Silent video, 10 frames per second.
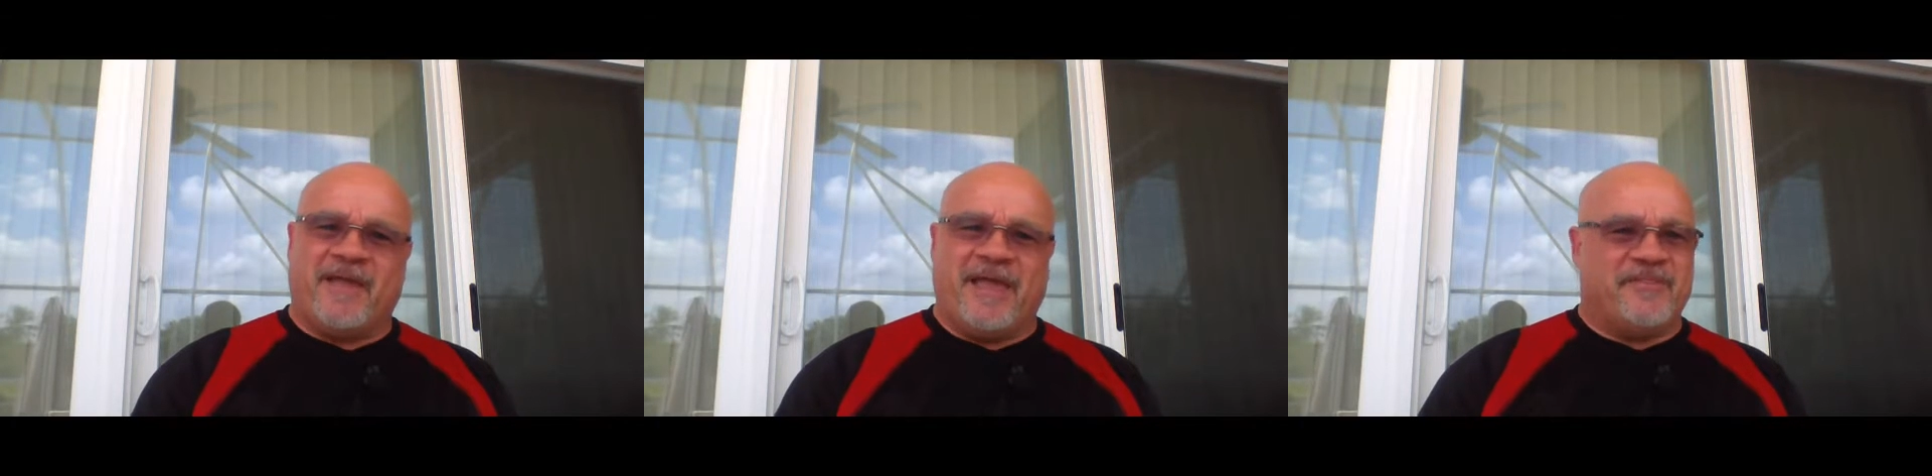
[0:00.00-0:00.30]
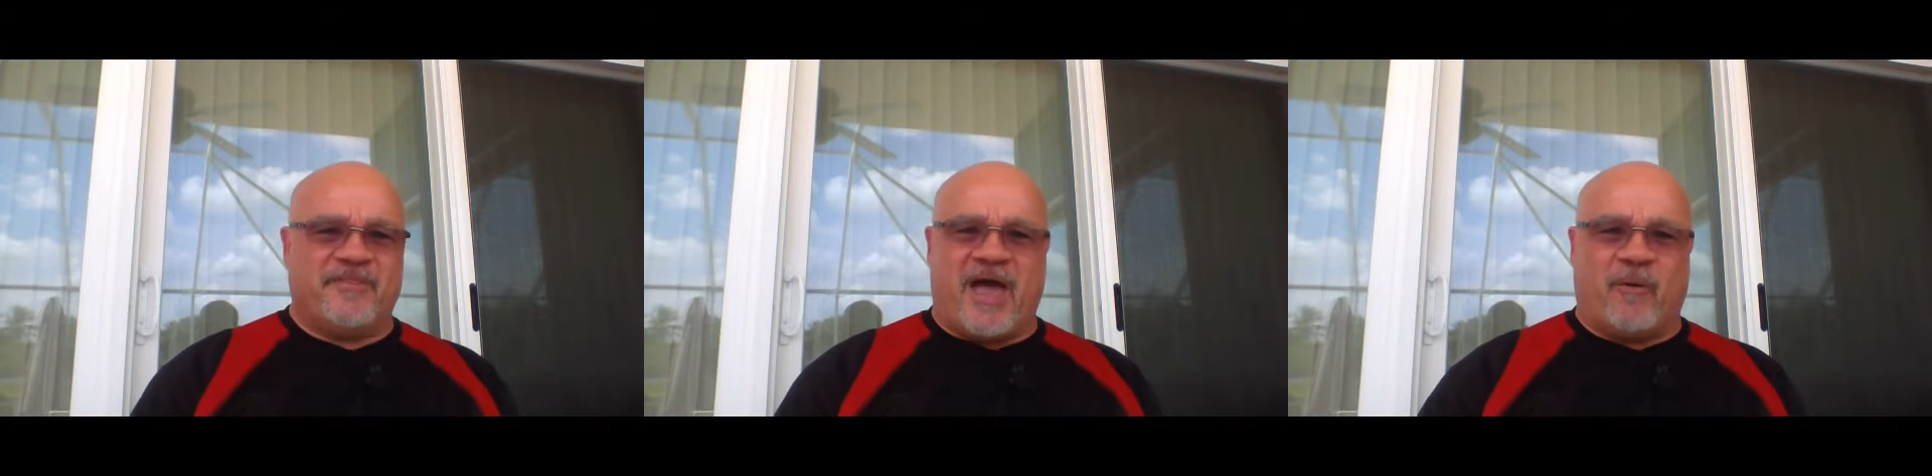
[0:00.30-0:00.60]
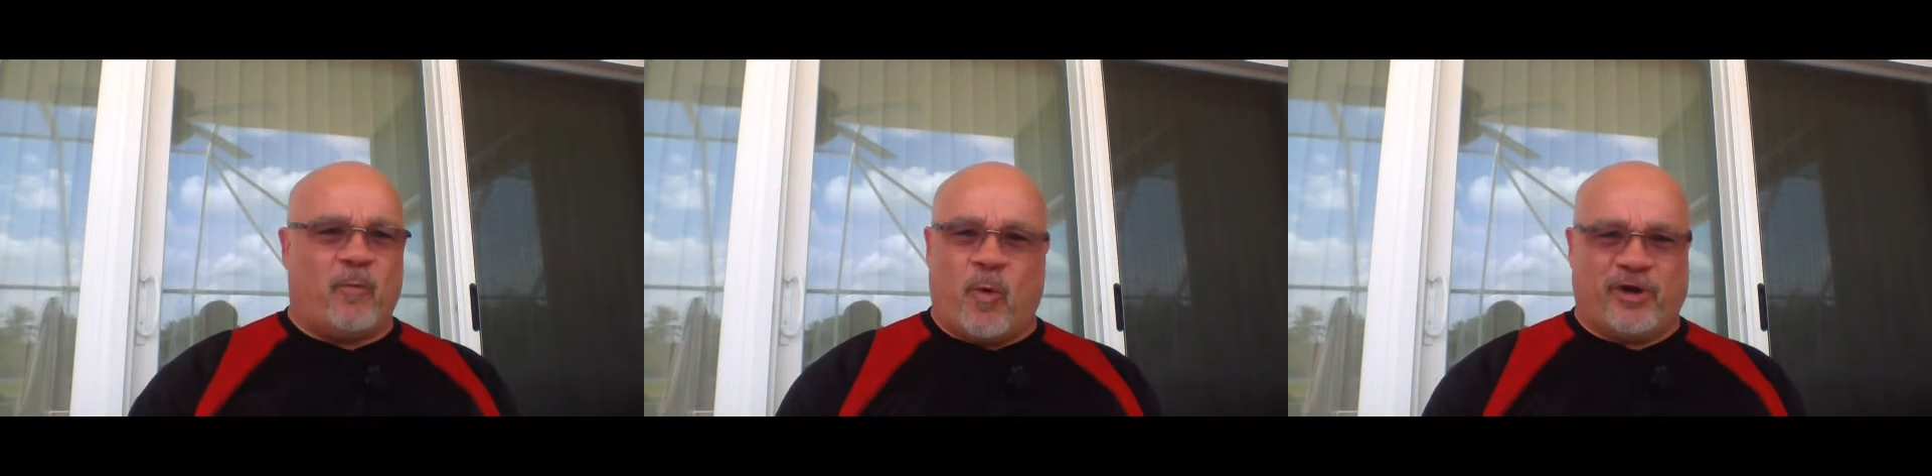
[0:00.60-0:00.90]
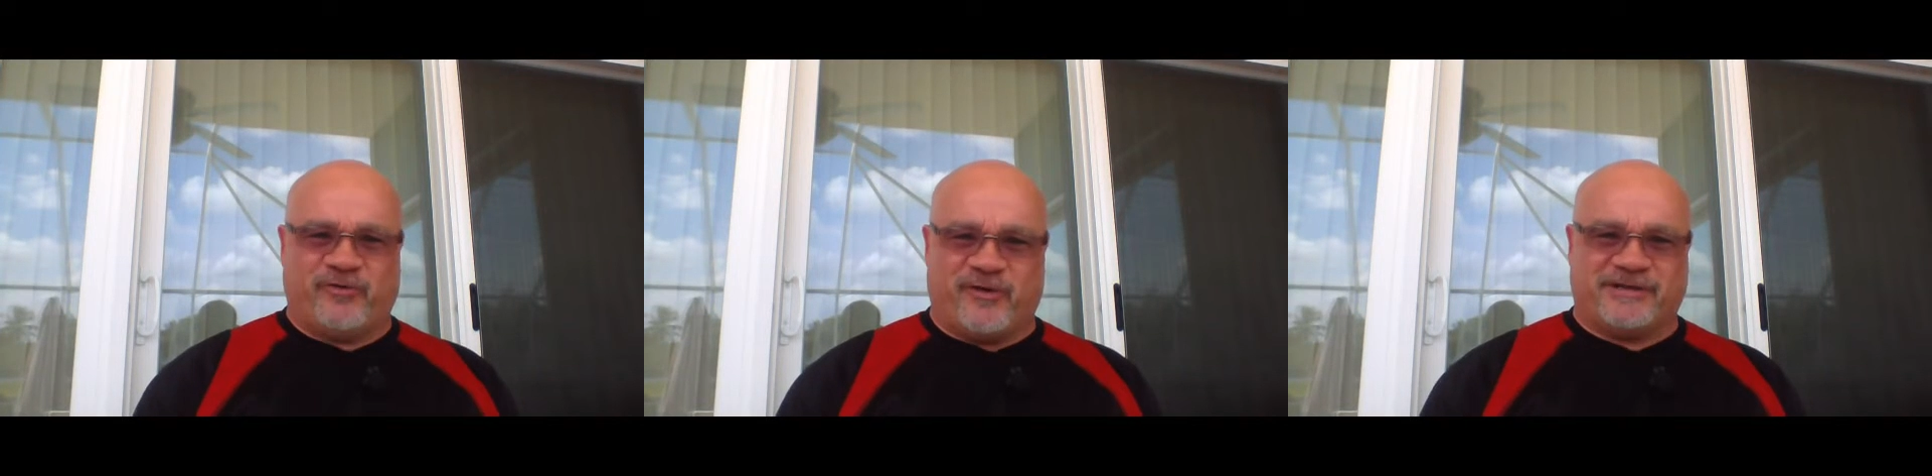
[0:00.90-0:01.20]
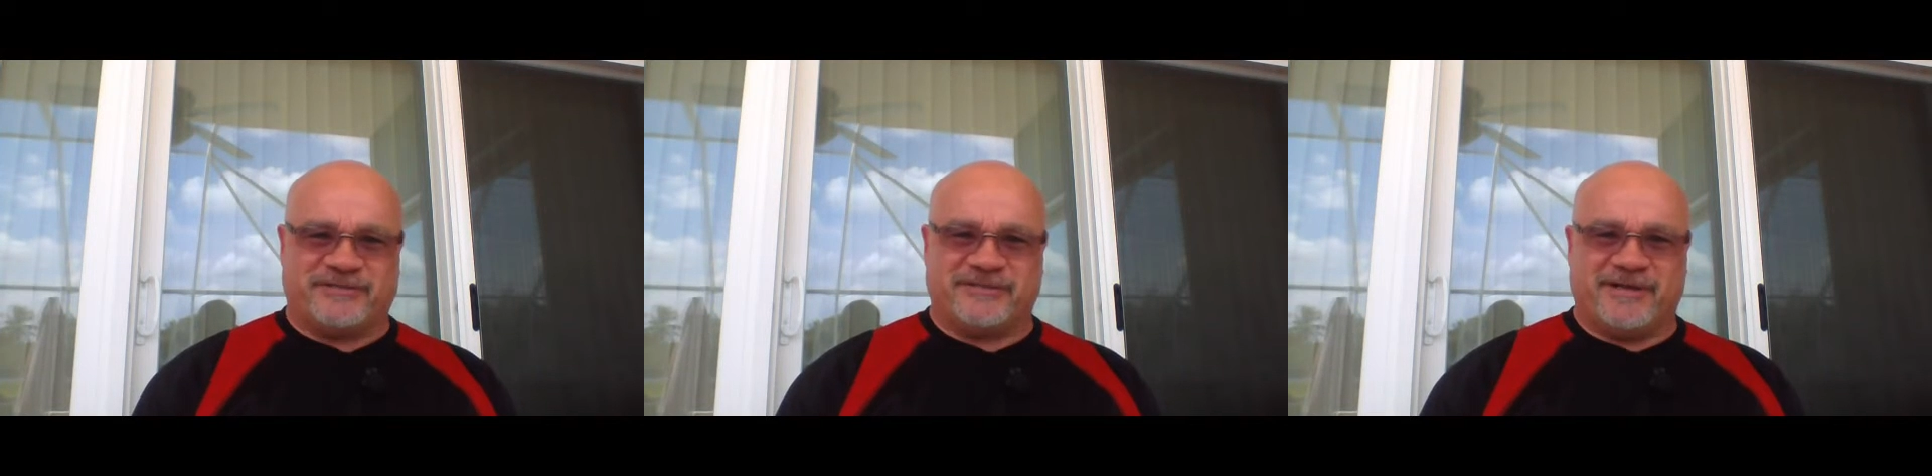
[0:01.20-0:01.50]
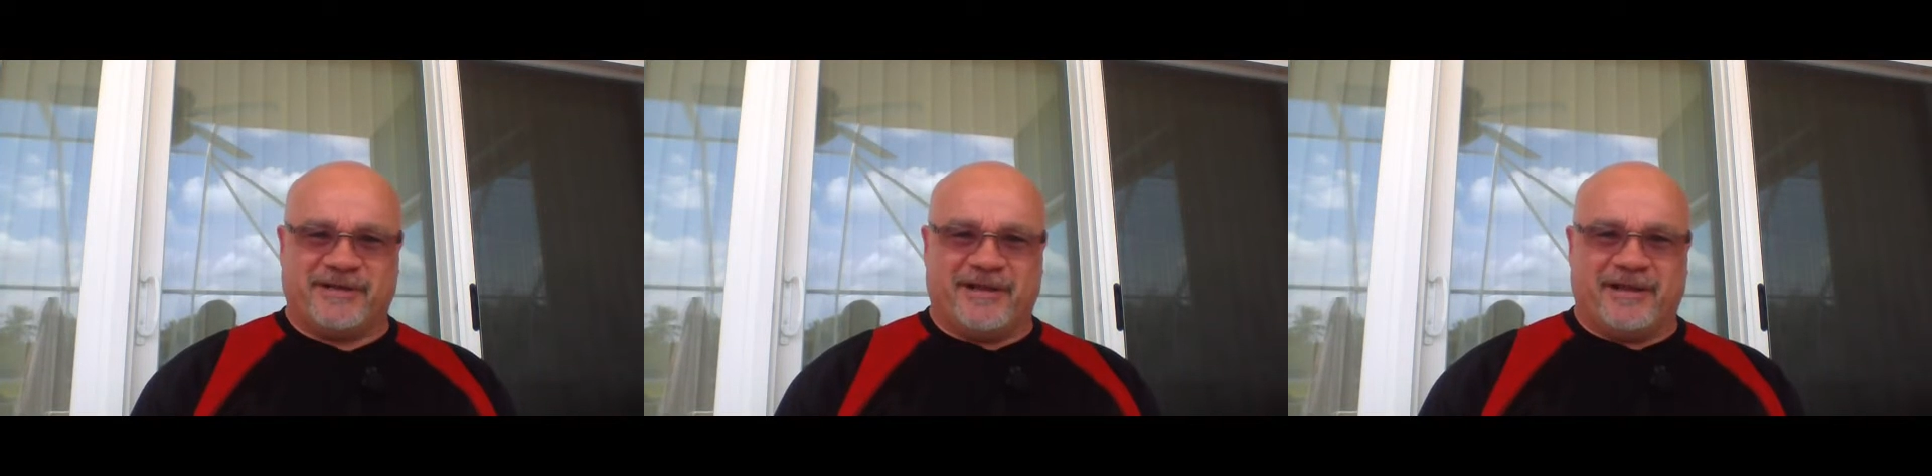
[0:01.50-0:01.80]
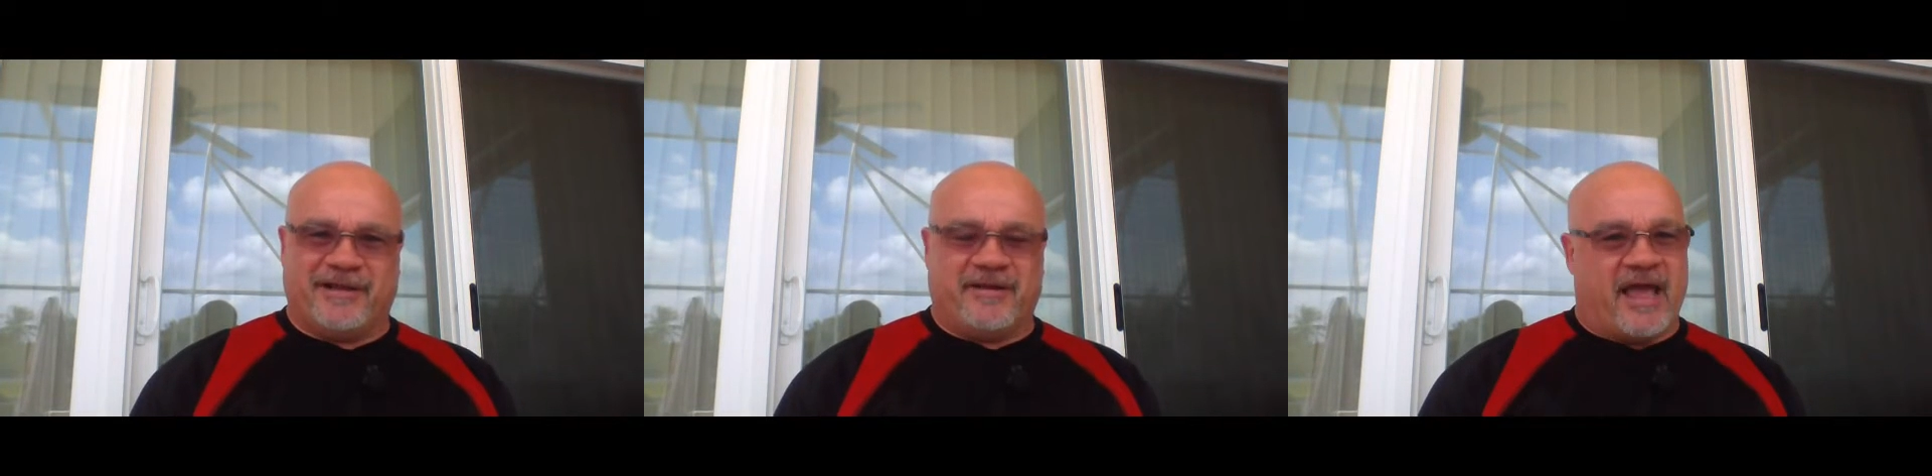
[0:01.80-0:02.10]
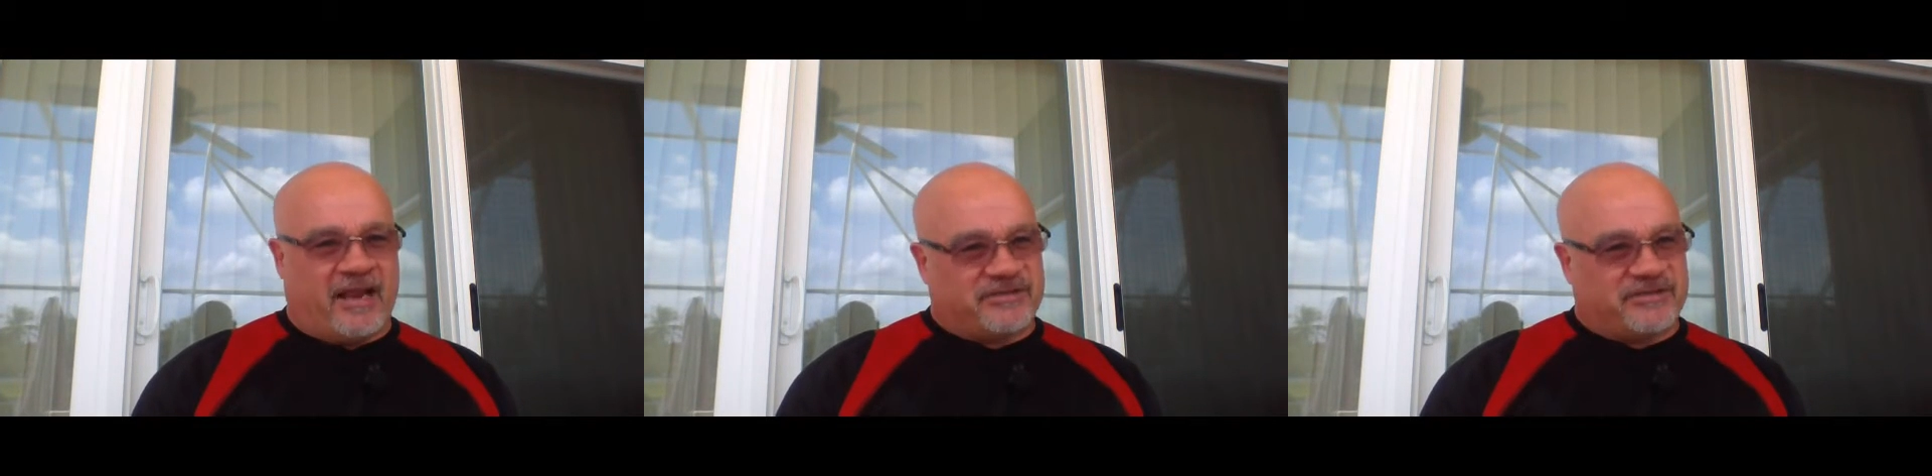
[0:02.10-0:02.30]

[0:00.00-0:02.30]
Isn't that wondrous? Now